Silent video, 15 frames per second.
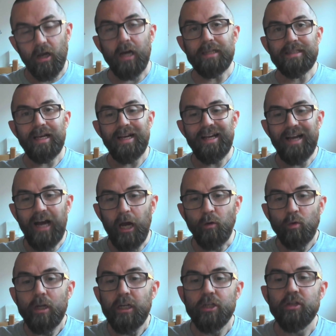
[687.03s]
guys, I
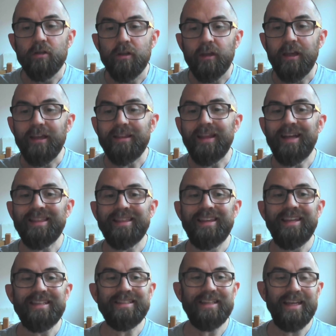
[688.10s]
really do think that
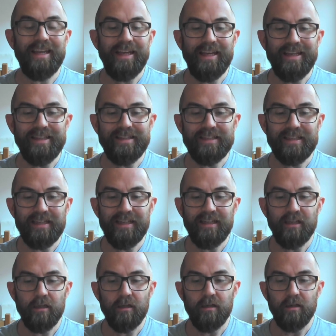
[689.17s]
this is
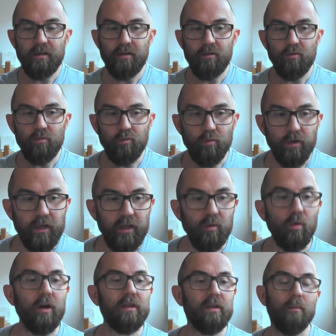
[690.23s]
really
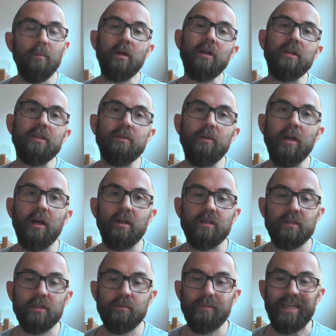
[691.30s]
worth the money, to be
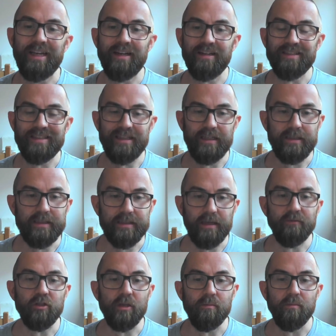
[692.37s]
honest, because it's
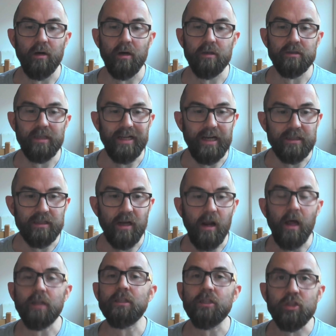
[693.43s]
17 bucks. It has
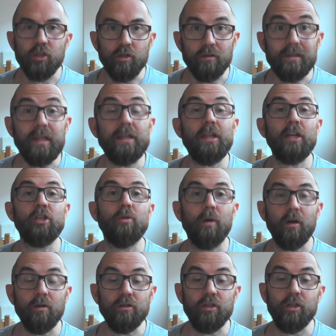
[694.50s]
lots of tools that you are
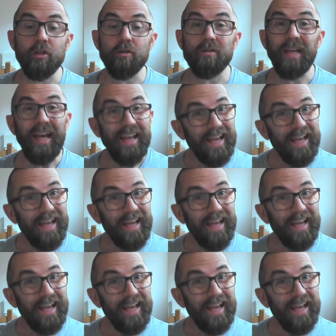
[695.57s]
going to use.